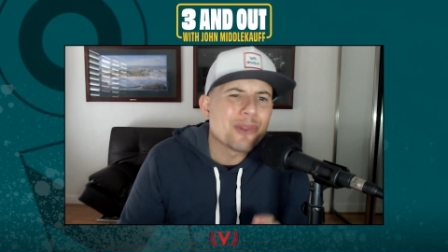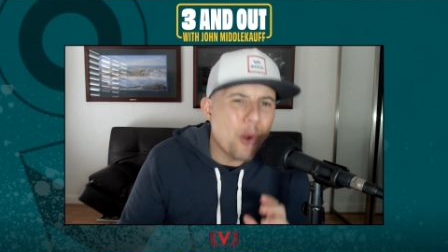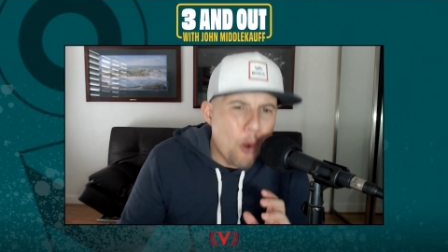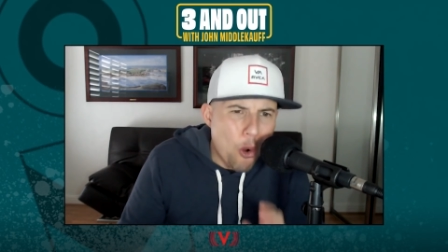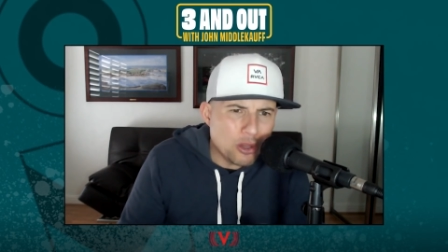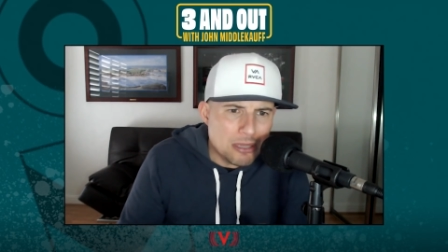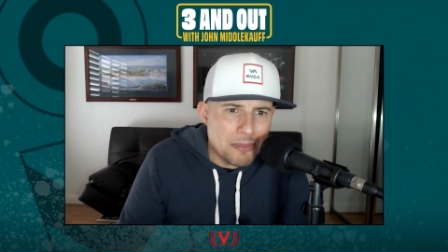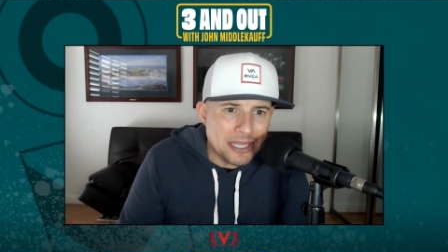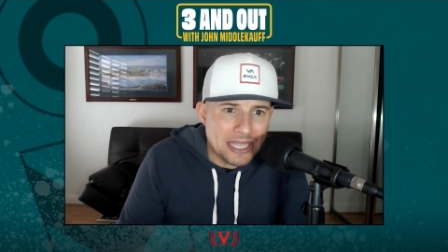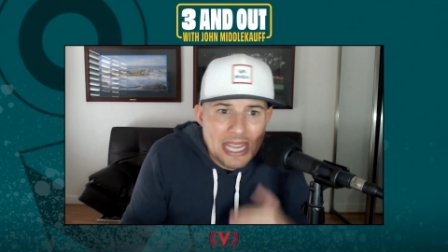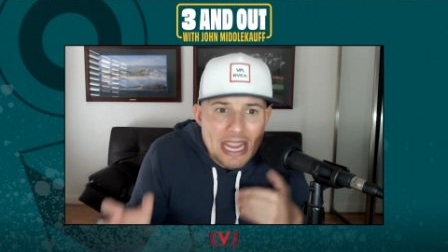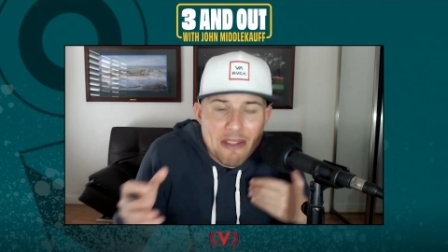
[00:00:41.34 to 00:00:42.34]

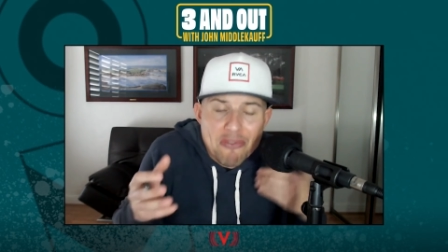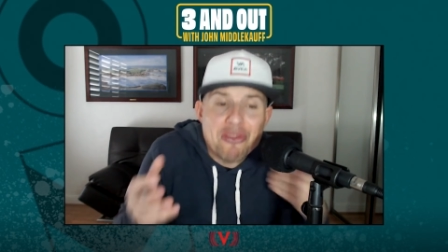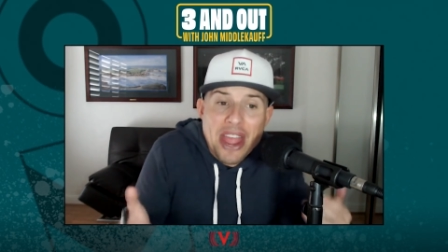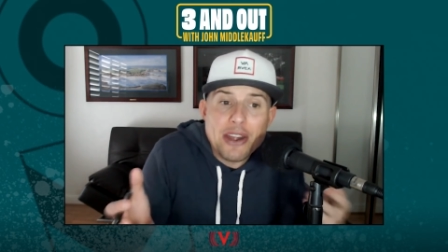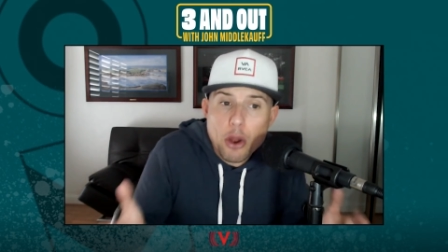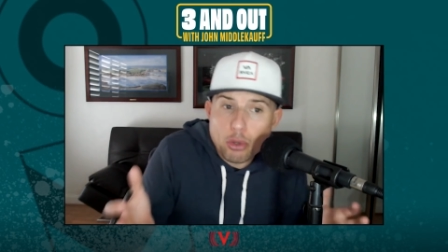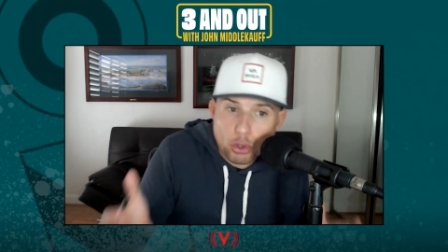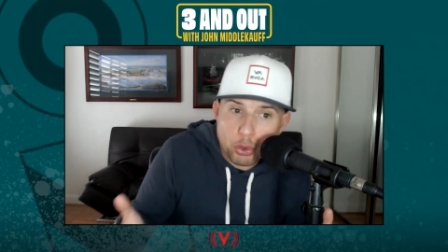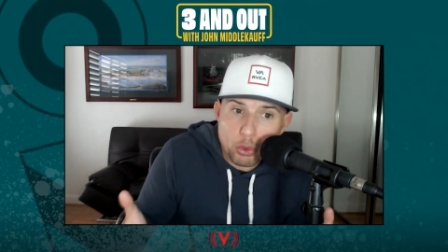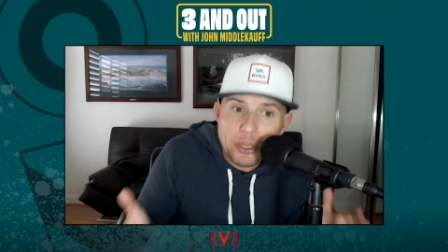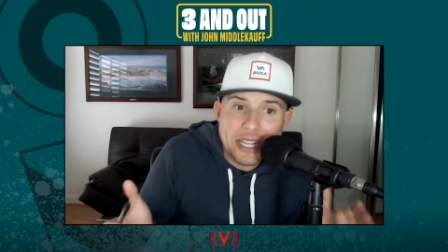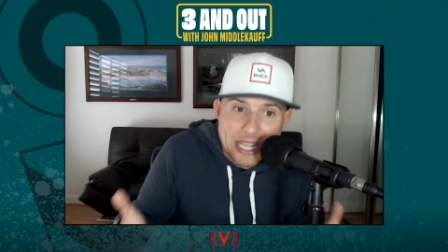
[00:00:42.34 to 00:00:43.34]
ultimately, if they don't
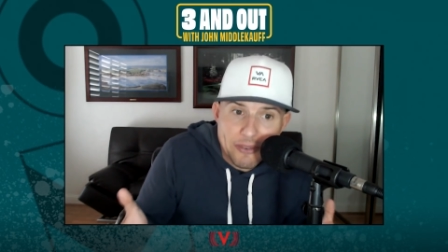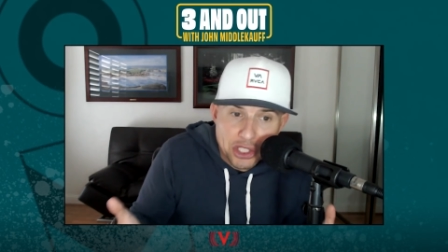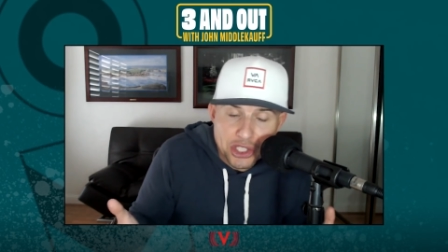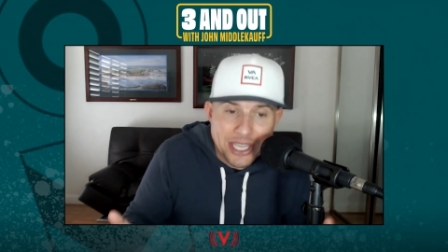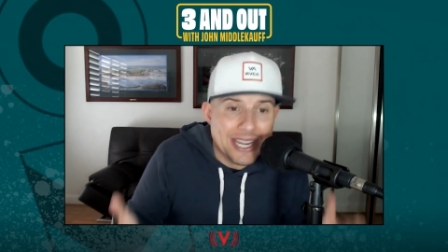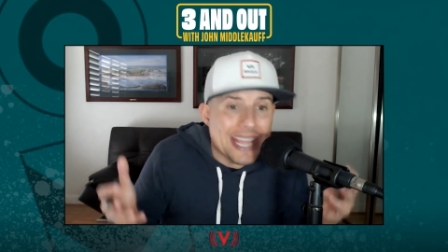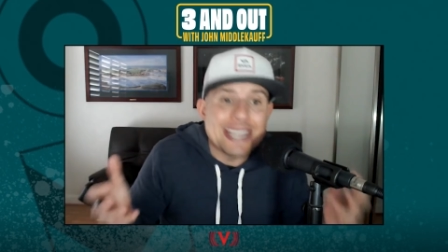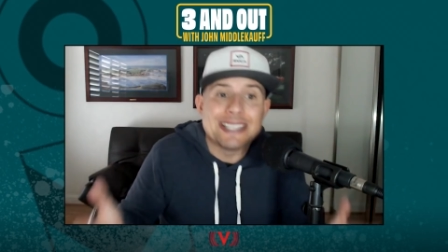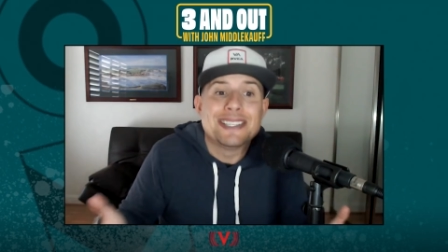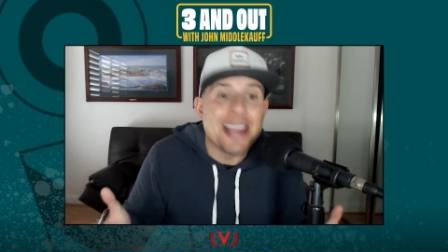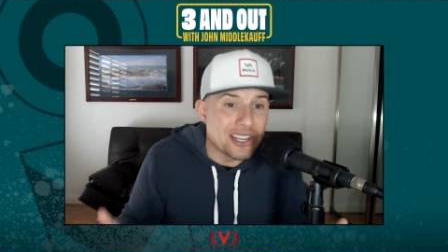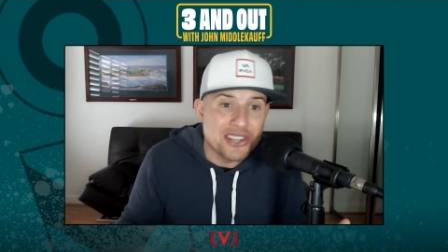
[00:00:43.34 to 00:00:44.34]
truly give a shit, it
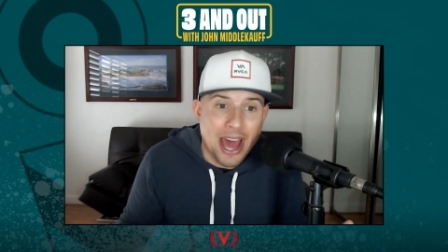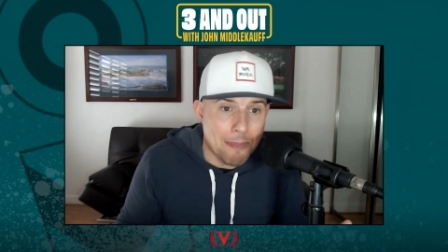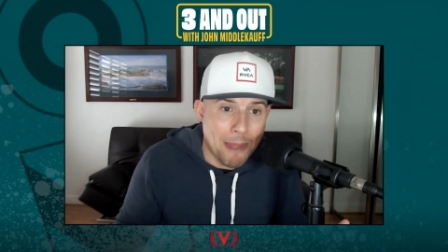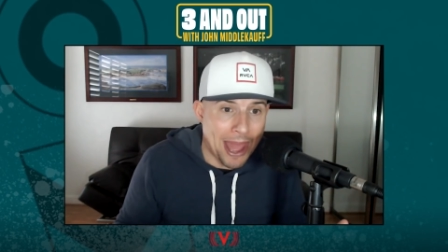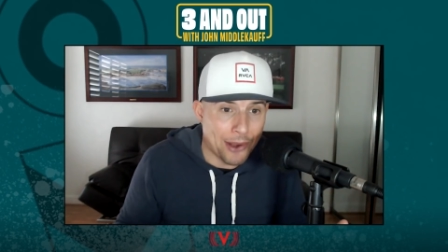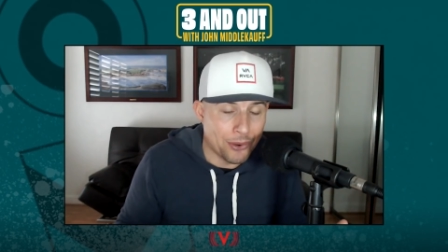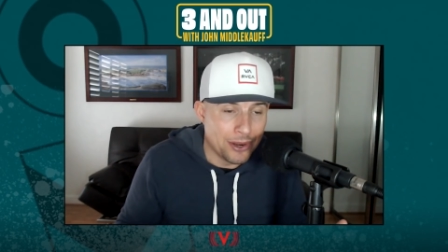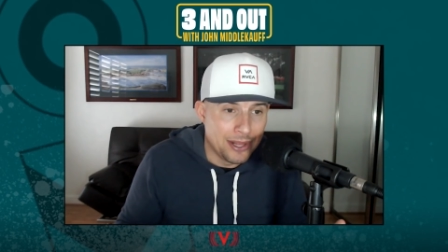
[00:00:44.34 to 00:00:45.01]
does not matter.